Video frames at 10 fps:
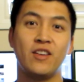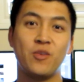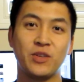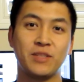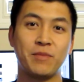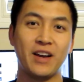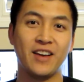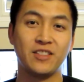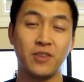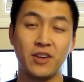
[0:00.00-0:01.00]
Yo, what's up
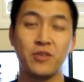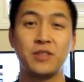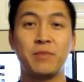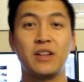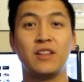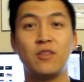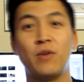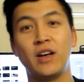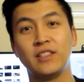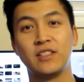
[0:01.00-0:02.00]
guys? So I know it's been a little
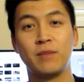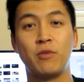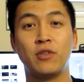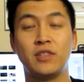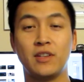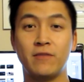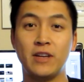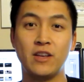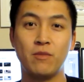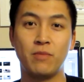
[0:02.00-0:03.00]
while since I posted a
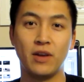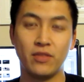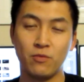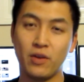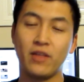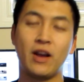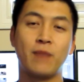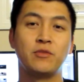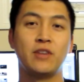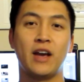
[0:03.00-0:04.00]
video, but the weather
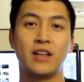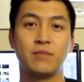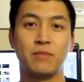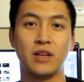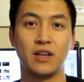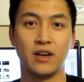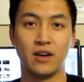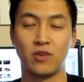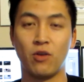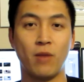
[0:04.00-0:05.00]
absolutely hasn't been
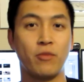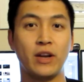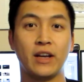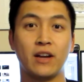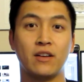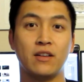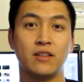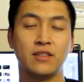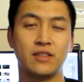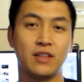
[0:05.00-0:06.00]
cooperating at all.
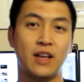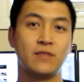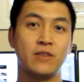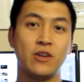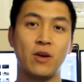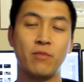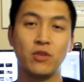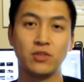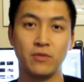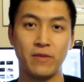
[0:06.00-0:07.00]
Since the last video I
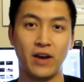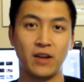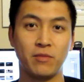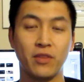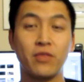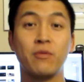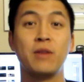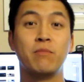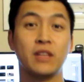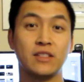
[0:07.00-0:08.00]
posted, we've had about
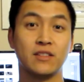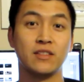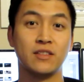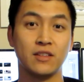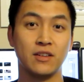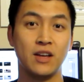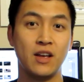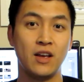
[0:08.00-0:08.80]
3 blizzards, so